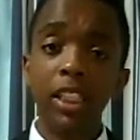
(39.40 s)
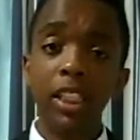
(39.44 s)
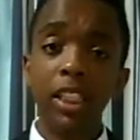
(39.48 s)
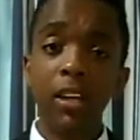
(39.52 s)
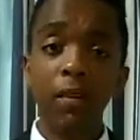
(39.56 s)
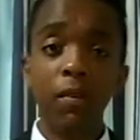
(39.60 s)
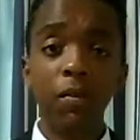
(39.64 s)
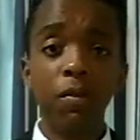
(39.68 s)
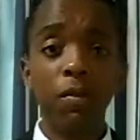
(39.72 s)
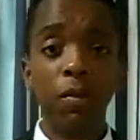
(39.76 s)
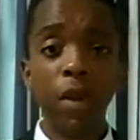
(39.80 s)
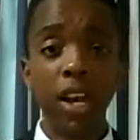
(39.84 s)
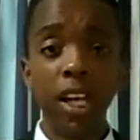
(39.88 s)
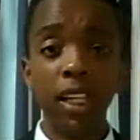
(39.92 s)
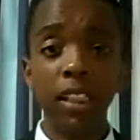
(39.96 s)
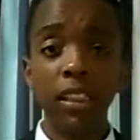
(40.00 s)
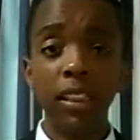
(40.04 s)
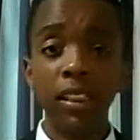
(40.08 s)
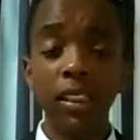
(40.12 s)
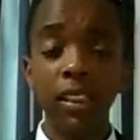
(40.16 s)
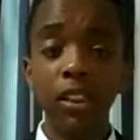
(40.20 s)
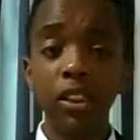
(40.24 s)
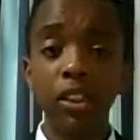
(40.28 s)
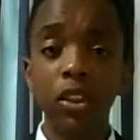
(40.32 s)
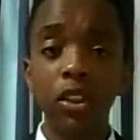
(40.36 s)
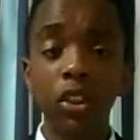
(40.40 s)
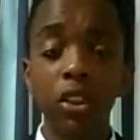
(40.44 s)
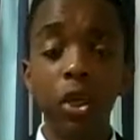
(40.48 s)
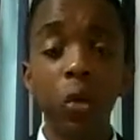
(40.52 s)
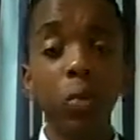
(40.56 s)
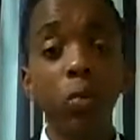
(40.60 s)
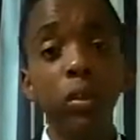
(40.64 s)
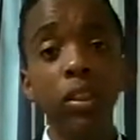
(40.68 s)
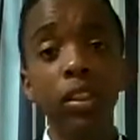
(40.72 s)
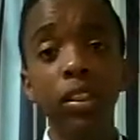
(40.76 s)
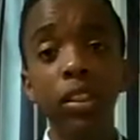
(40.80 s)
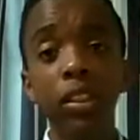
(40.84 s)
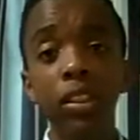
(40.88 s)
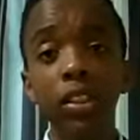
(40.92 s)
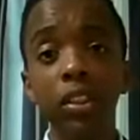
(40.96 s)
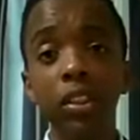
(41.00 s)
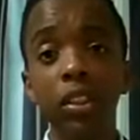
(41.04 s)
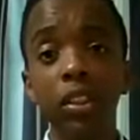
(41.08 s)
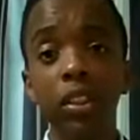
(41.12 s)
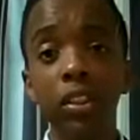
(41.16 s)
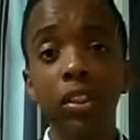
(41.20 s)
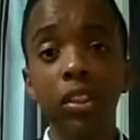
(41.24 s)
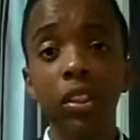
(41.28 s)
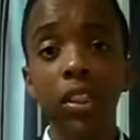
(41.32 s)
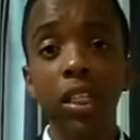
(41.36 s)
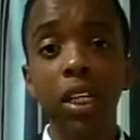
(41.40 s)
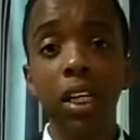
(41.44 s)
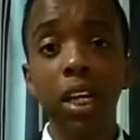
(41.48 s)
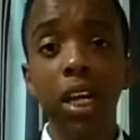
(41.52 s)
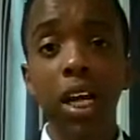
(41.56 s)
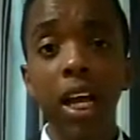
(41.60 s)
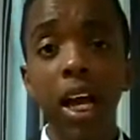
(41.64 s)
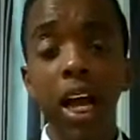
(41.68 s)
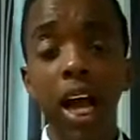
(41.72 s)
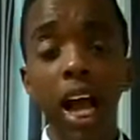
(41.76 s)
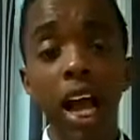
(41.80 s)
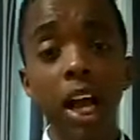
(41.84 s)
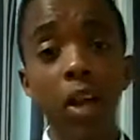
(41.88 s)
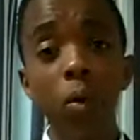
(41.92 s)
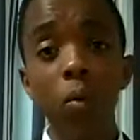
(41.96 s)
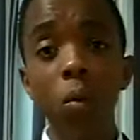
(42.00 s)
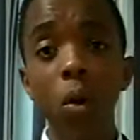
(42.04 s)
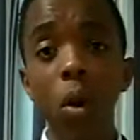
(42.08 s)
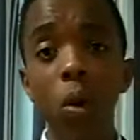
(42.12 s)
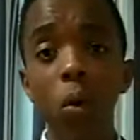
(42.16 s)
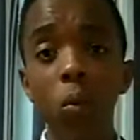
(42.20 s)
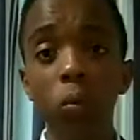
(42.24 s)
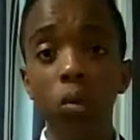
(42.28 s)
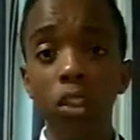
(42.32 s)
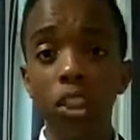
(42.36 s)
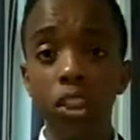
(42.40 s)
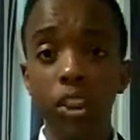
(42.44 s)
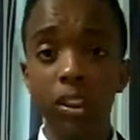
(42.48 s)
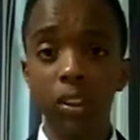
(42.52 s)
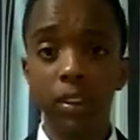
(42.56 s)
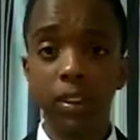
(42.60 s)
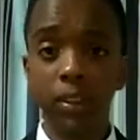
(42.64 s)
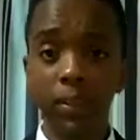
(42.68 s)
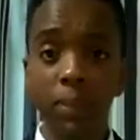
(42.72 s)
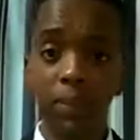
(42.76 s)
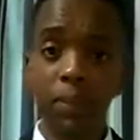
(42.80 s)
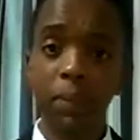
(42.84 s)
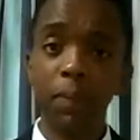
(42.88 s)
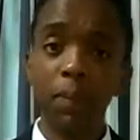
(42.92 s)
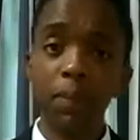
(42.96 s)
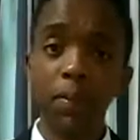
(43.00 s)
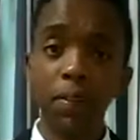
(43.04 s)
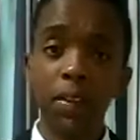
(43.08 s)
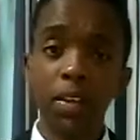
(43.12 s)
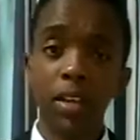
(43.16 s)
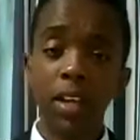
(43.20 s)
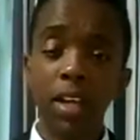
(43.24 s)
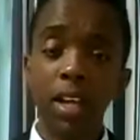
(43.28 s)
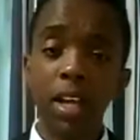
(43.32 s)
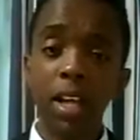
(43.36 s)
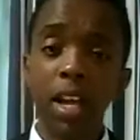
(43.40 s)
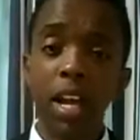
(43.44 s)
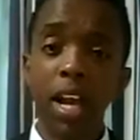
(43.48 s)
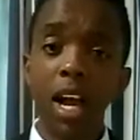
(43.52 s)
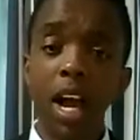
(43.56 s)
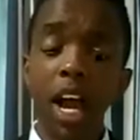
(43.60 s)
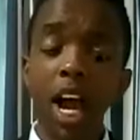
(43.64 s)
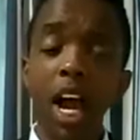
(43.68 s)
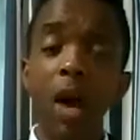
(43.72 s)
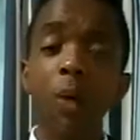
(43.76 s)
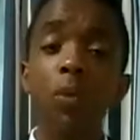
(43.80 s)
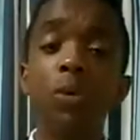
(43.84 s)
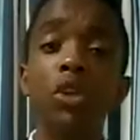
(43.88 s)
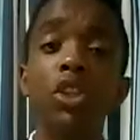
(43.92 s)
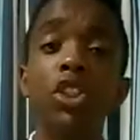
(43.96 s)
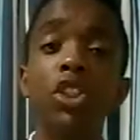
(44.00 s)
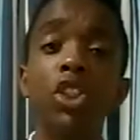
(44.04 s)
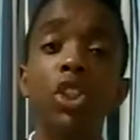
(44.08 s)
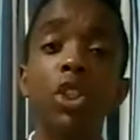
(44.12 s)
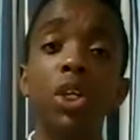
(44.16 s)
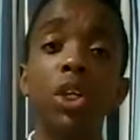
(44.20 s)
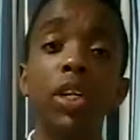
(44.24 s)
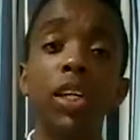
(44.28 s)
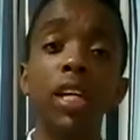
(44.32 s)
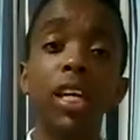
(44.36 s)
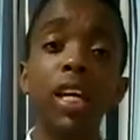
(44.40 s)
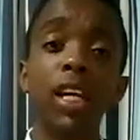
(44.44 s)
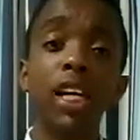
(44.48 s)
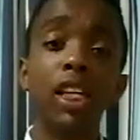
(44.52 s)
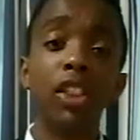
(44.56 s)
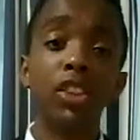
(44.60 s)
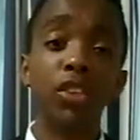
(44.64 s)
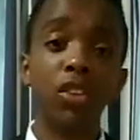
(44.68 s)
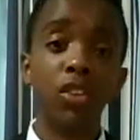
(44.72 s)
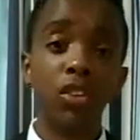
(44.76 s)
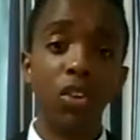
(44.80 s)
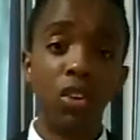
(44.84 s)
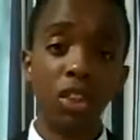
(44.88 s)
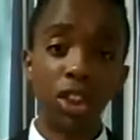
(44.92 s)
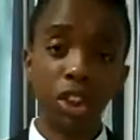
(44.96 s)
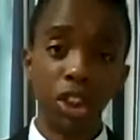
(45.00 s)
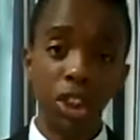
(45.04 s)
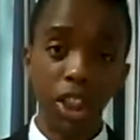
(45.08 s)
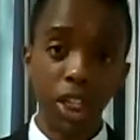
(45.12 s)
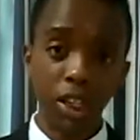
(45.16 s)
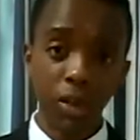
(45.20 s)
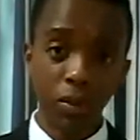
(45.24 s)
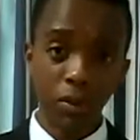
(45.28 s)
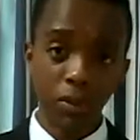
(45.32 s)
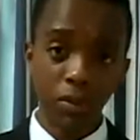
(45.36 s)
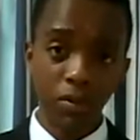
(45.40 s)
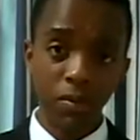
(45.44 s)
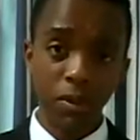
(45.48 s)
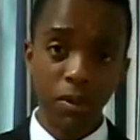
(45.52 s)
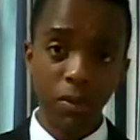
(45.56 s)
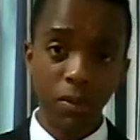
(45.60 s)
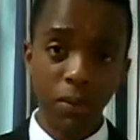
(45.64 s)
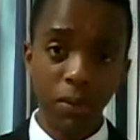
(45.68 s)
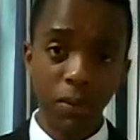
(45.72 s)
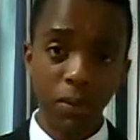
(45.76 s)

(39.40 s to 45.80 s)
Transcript: Dear friends, donors, and well-wishers, our journey is not yet over.